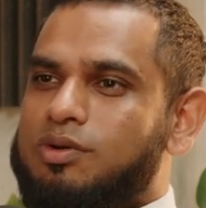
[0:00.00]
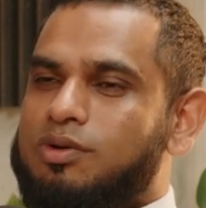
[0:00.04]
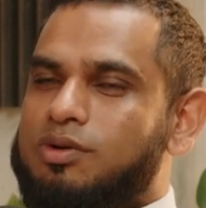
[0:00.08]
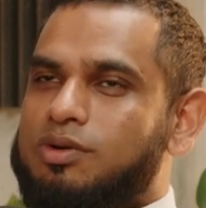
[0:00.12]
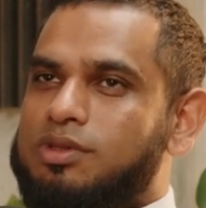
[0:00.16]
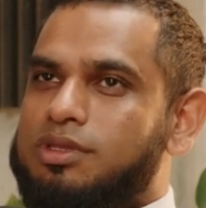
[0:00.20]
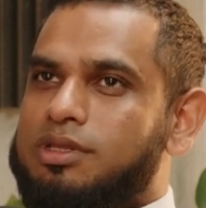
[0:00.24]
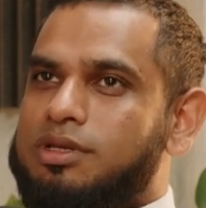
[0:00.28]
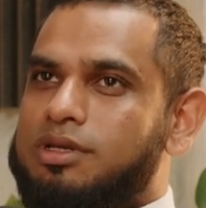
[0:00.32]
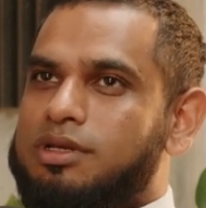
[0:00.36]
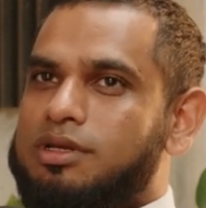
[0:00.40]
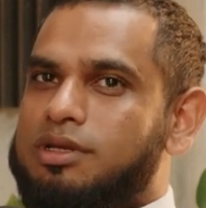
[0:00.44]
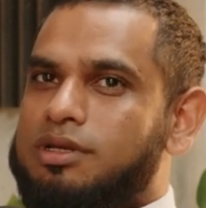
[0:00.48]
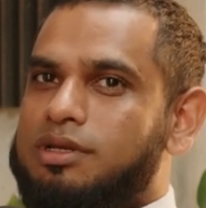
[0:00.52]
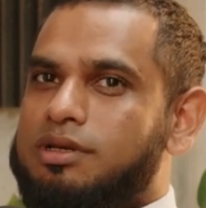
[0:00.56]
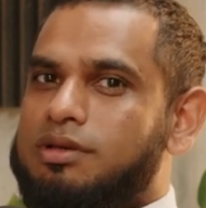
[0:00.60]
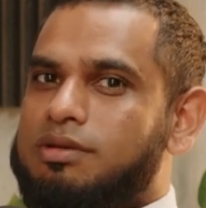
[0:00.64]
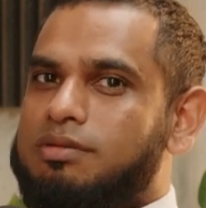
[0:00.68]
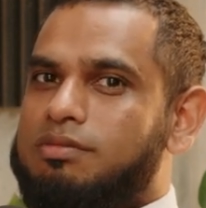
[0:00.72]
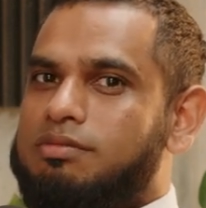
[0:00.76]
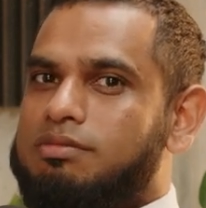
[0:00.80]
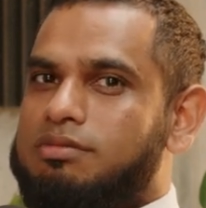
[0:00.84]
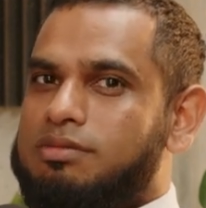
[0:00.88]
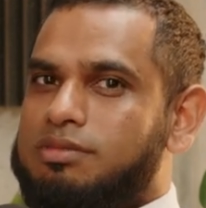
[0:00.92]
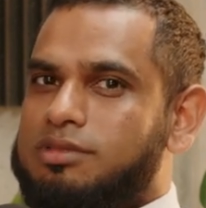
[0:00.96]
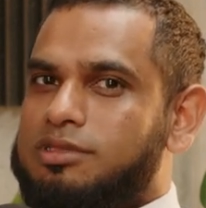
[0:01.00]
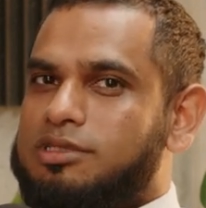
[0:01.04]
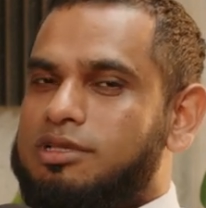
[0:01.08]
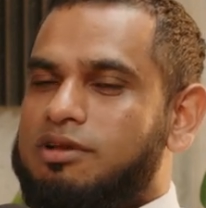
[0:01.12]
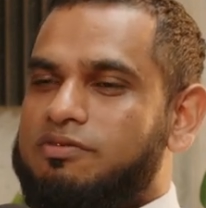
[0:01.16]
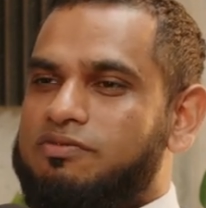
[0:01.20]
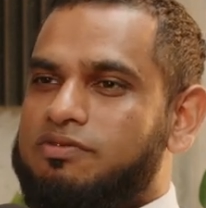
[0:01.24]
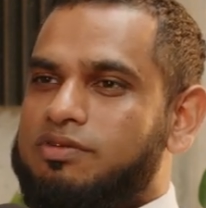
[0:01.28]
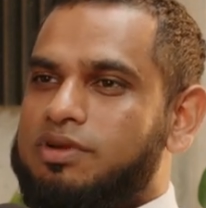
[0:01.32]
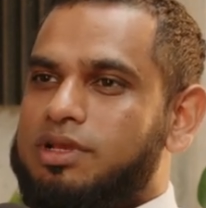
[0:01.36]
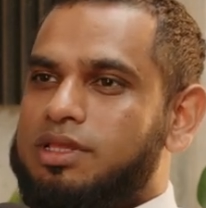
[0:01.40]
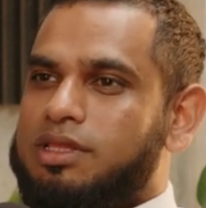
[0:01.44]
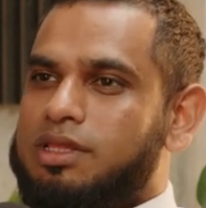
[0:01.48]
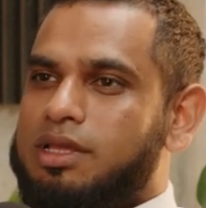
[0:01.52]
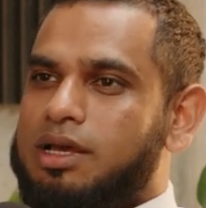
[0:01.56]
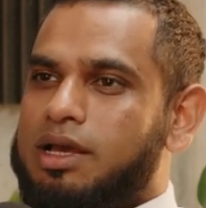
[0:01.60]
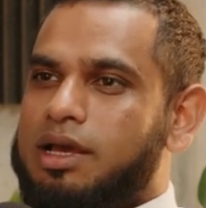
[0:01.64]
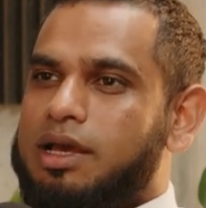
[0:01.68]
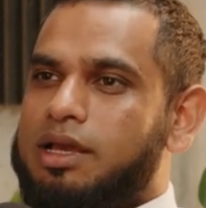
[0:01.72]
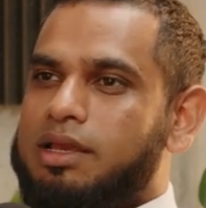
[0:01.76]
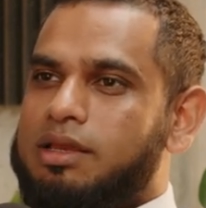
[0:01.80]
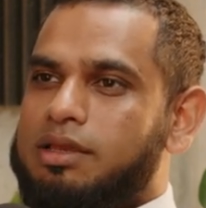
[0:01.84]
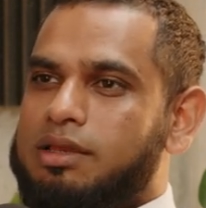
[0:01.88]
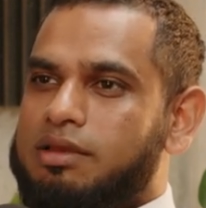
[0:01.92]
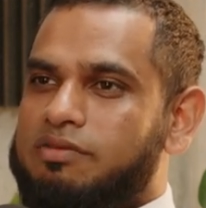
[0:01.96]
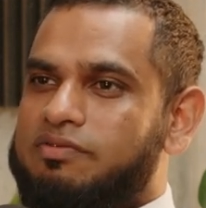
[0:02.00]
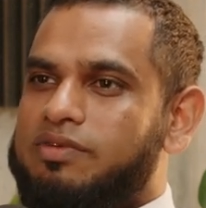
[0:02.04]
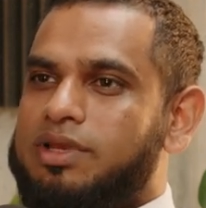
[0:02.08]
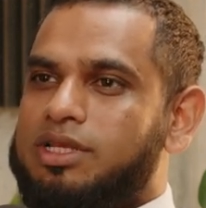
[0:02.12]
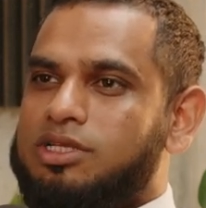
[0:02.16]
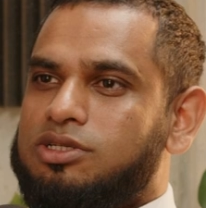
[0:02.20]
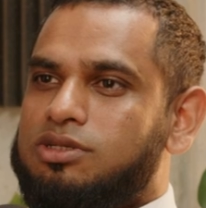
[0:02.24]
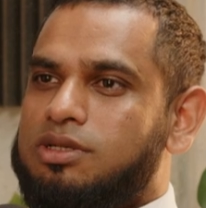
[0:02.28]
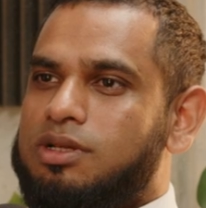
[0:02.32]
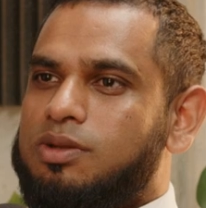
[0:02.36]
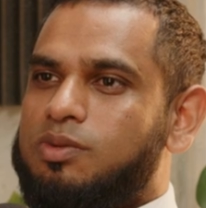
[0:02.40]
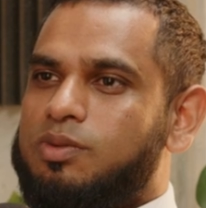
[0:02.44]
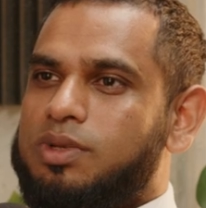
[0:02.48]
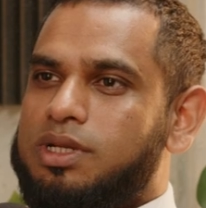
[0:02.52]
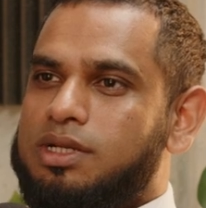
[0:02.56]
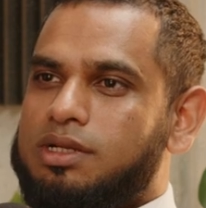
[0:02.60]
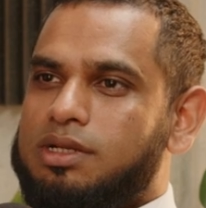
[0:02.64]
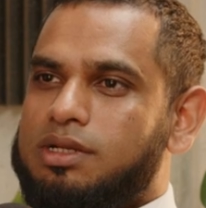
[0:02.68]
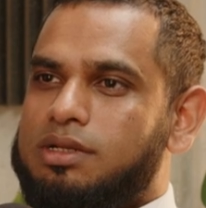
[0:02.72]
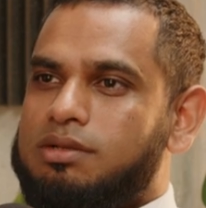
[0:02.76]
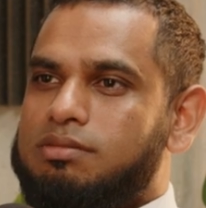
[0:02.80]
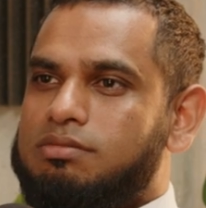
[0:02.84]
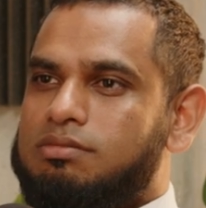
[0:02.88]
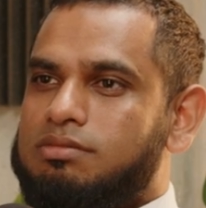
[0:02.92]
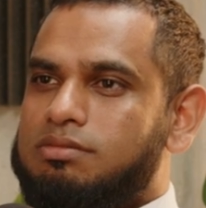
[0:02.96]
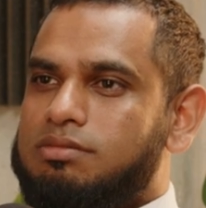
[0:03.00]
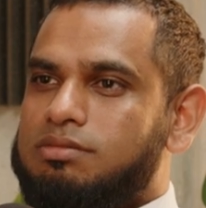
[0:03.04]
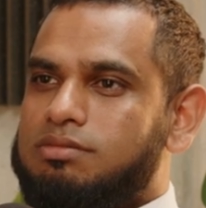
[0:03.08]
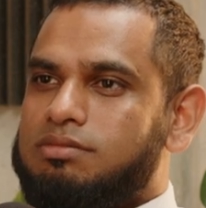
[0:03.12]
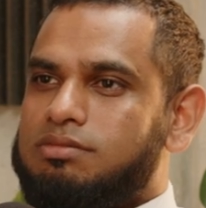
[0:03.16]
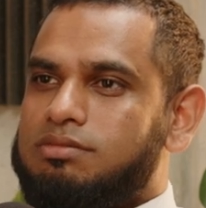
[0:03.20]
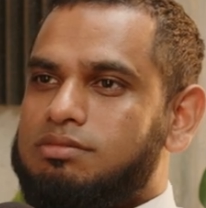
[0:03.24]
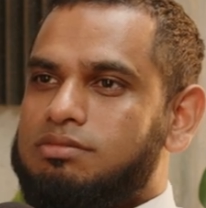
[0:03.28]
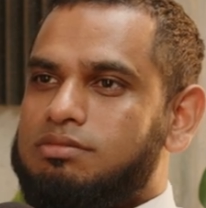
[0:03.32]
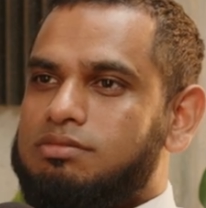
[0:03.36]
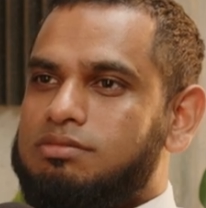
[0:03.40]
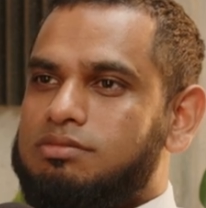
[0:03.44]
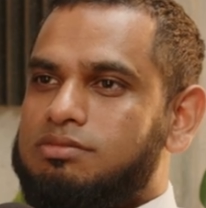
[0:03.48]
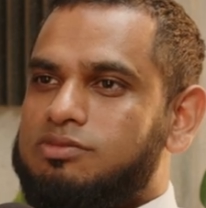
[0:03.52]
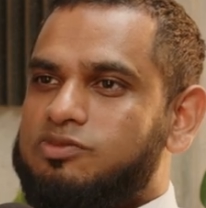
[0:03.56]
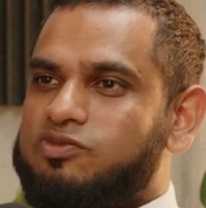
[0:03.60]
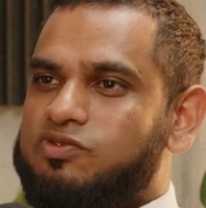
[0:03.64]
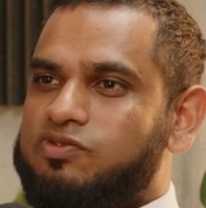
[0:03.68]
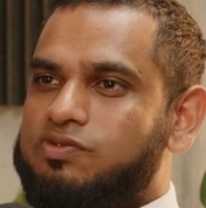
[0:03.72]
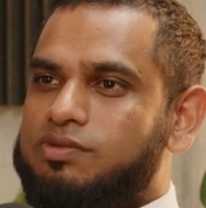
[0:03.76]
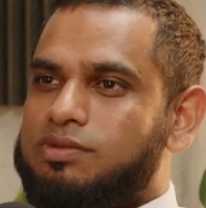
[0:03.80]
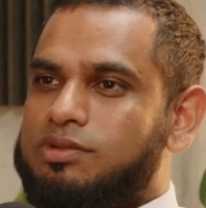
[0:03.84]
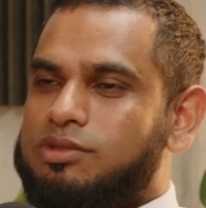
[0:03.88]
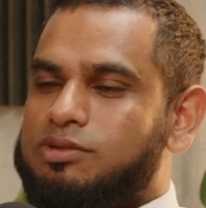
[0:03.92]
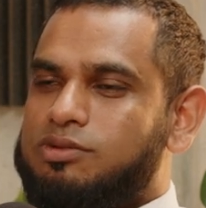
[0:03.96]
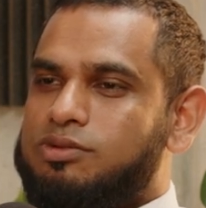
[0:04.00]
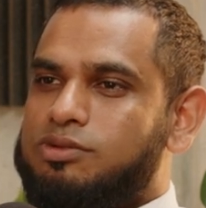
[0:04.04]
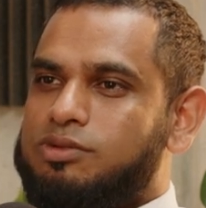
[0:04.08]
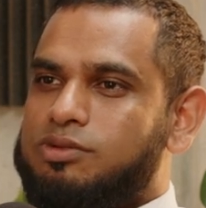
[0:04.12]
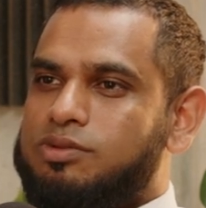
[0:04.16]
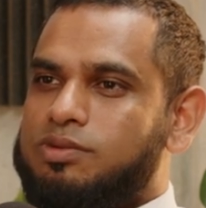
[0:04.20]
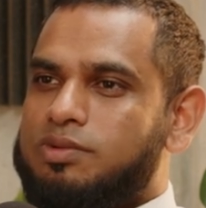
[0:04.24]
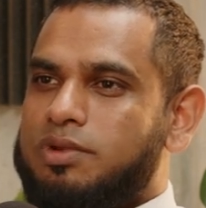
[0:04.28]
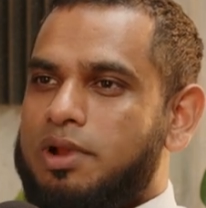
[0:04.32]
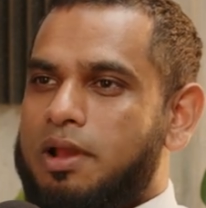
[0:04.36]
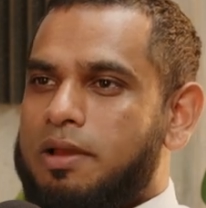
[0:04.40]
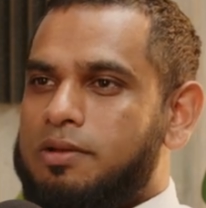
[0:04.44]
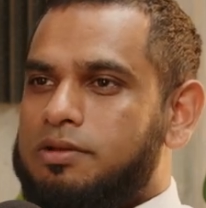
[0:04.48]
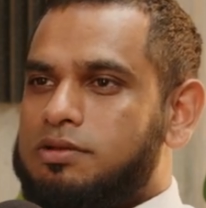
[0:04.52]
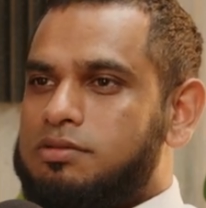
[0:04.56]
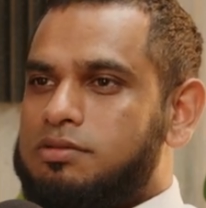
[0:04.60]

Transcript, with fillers: or the suffering that I eventually went through.